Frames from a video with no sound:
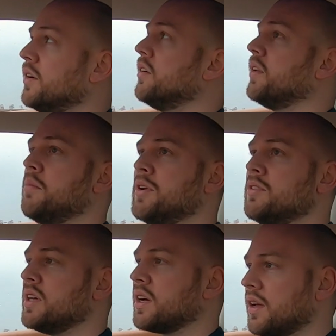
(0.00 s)
on the
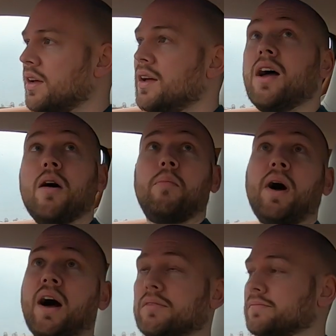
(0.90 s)
music.
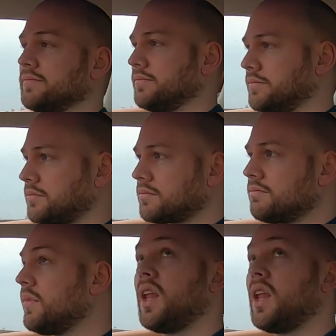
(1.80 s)
But I